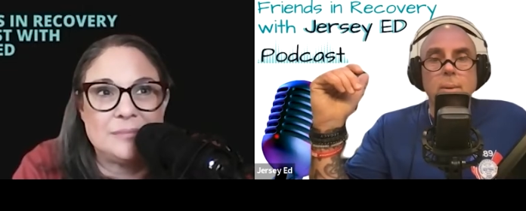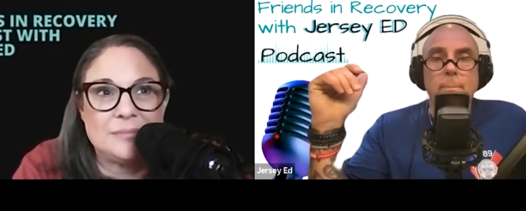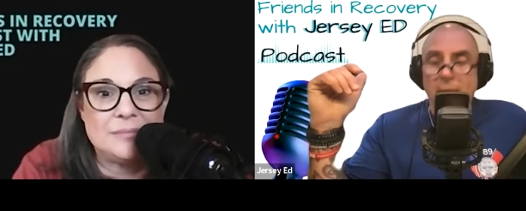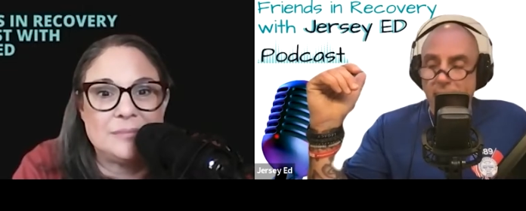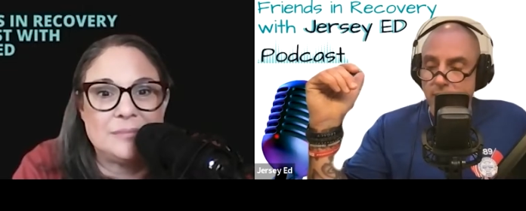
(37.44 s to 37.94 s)

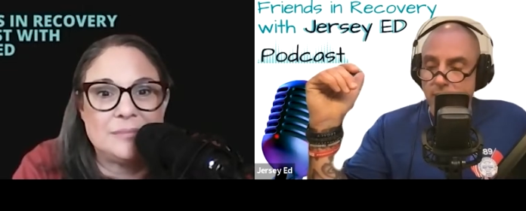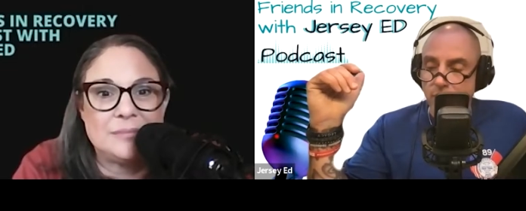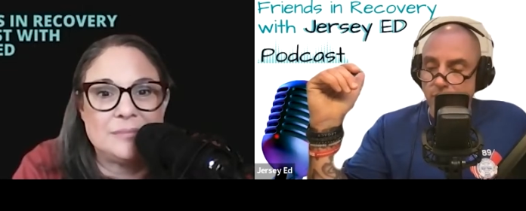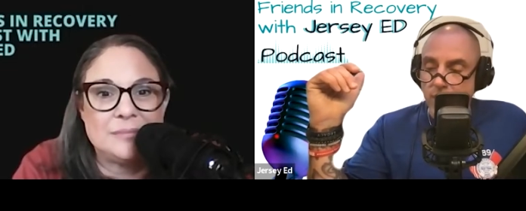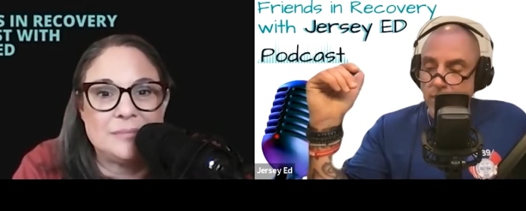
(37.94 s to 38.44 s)
Speaker 1: back to the
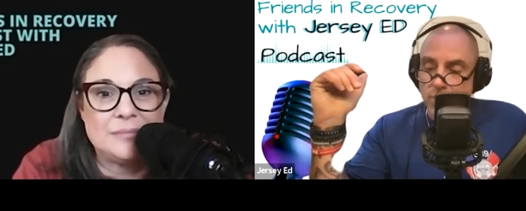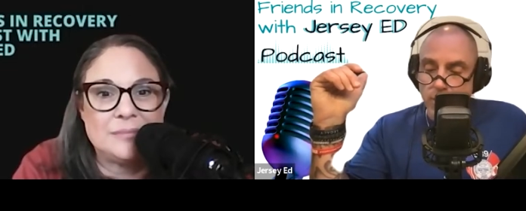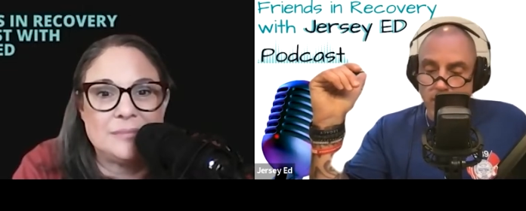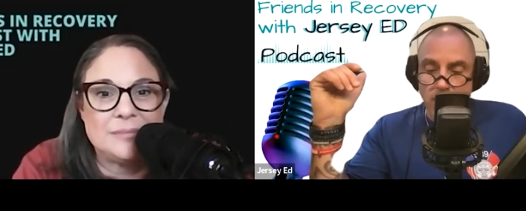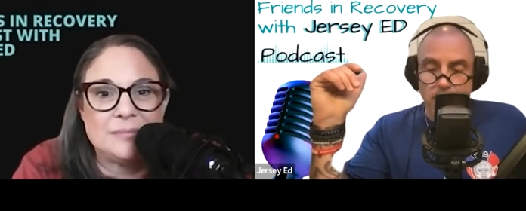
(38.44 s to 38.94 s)
Friends in
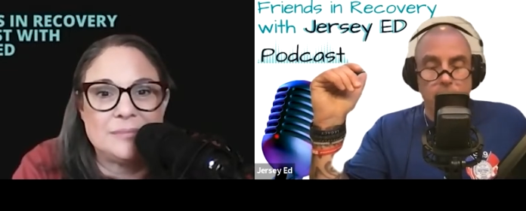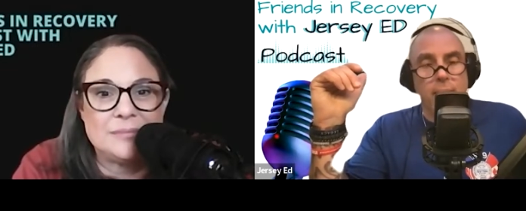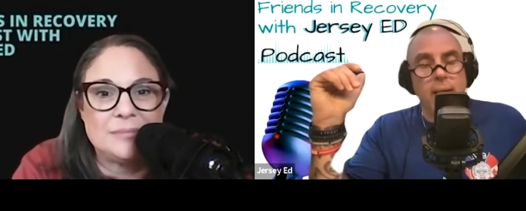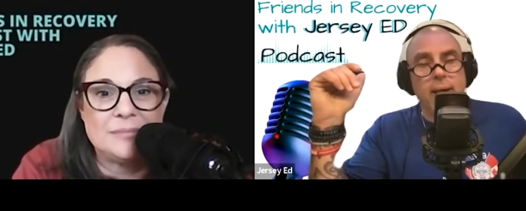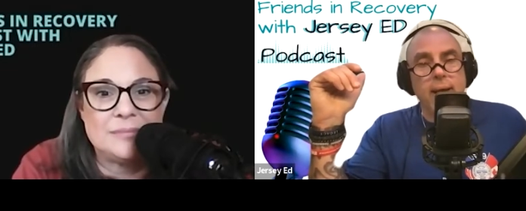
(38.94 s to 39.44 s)
Recovery
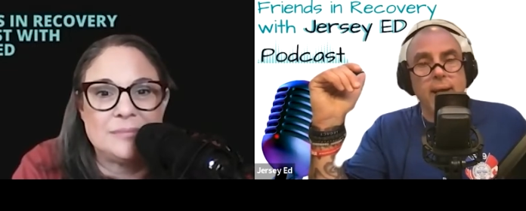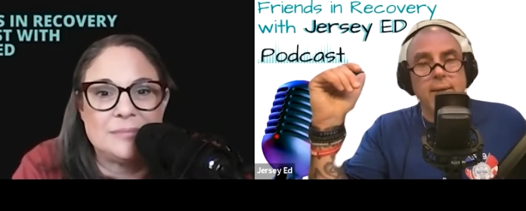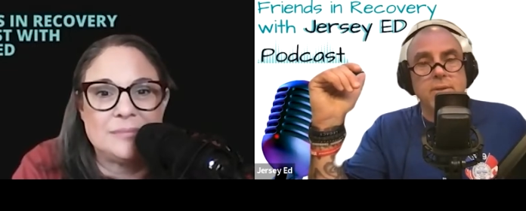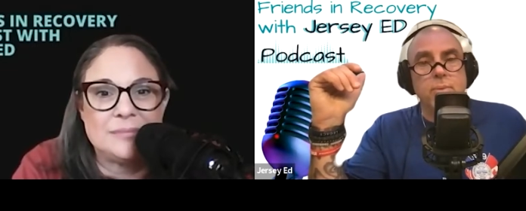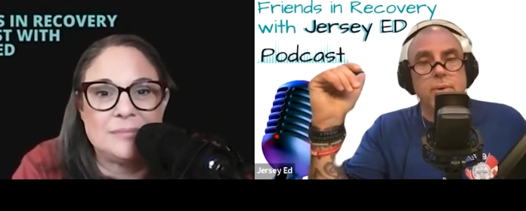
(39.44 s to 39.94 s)

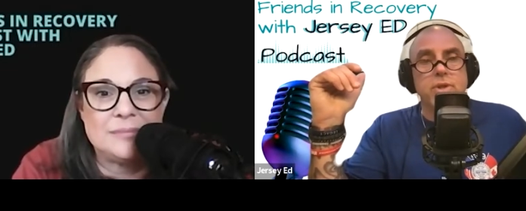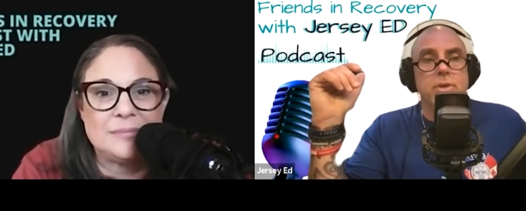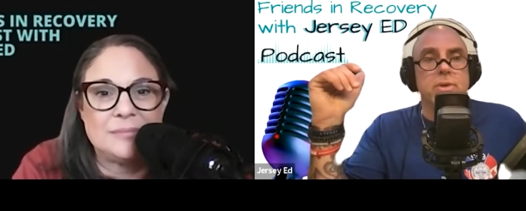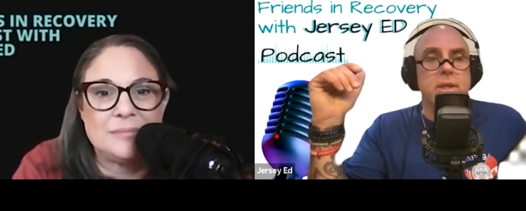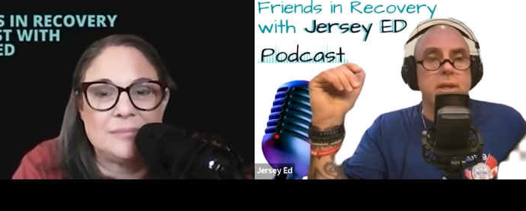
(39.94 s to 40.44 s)
Podcast with
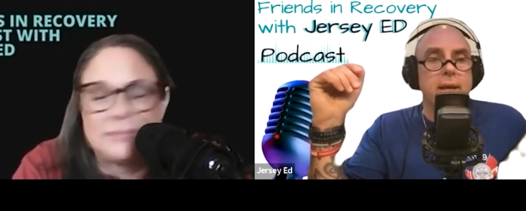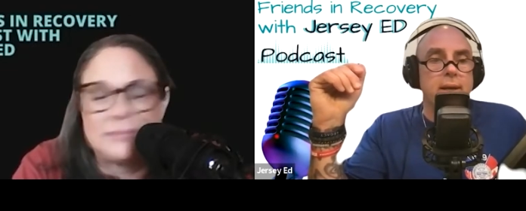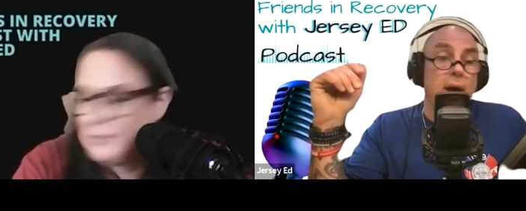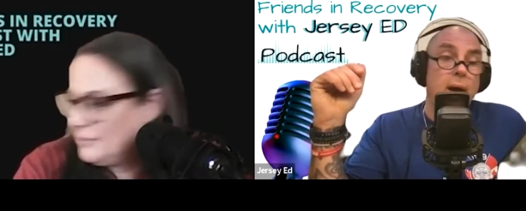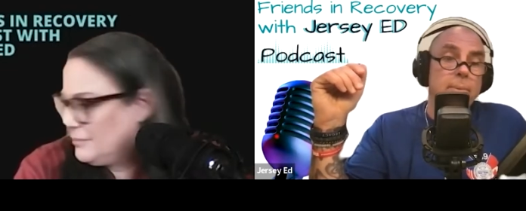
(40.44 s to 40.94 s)
Jersey
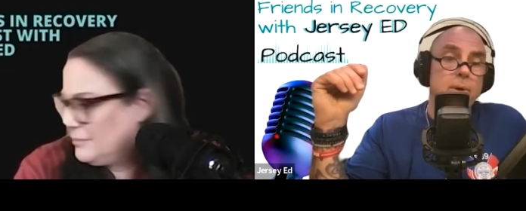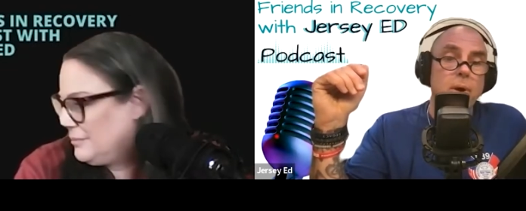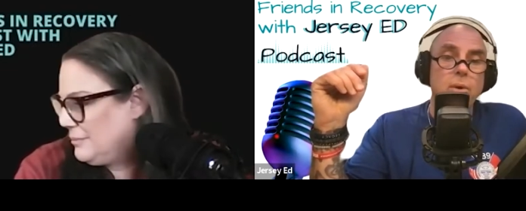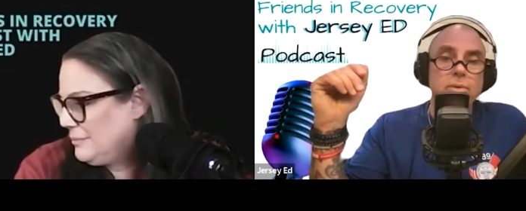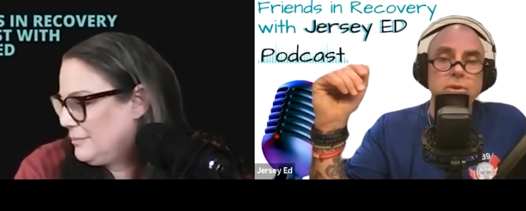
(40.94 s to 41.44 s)
Ed. I'm your
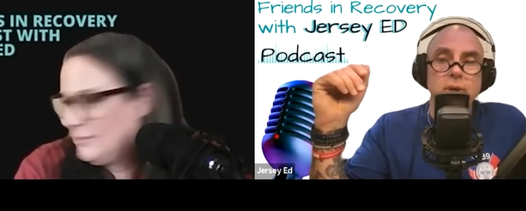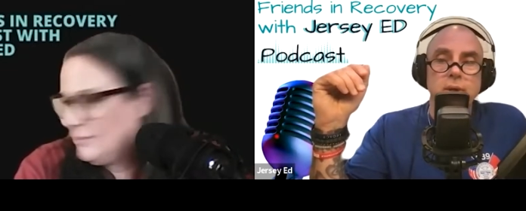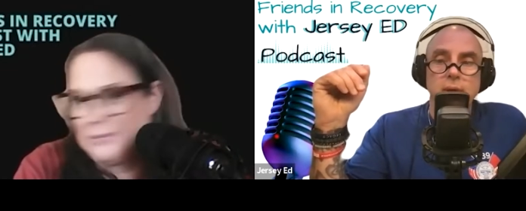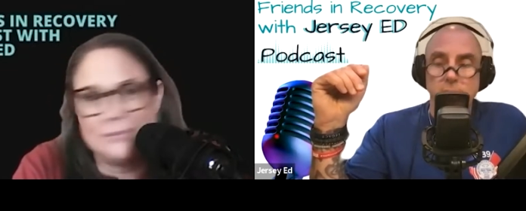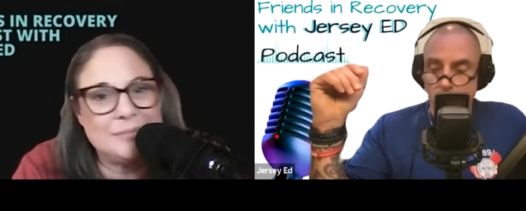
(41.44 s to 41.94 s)
host,
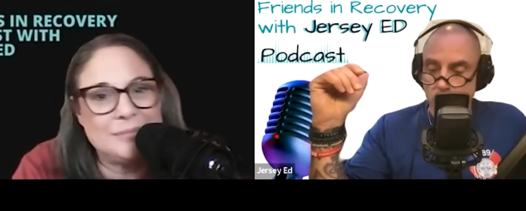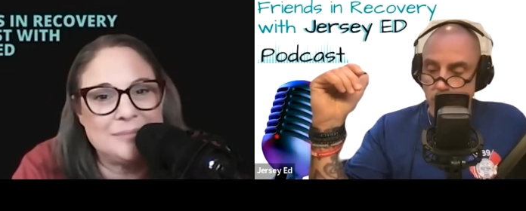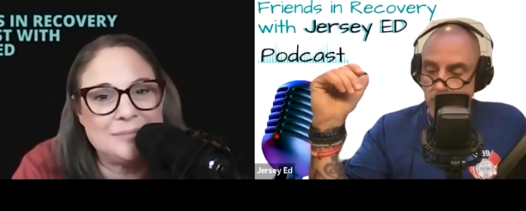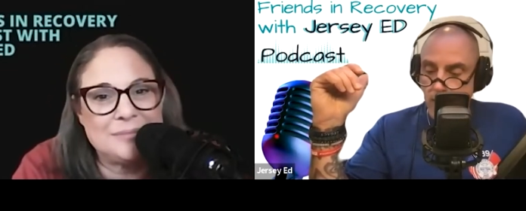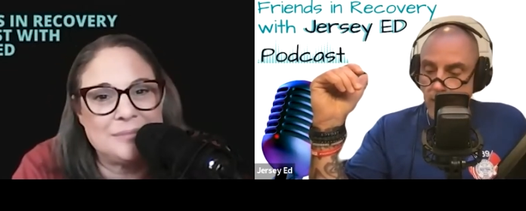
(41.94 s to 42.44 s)

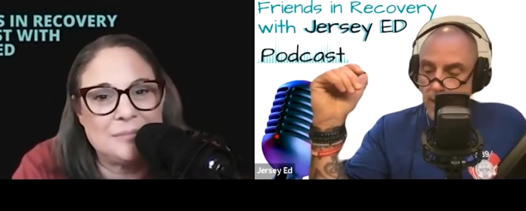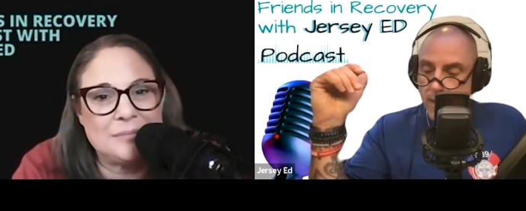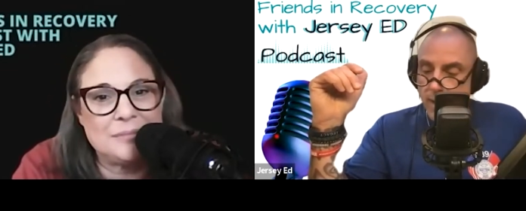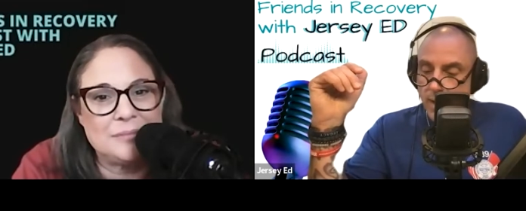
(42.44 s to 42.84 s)
Jersey Ed,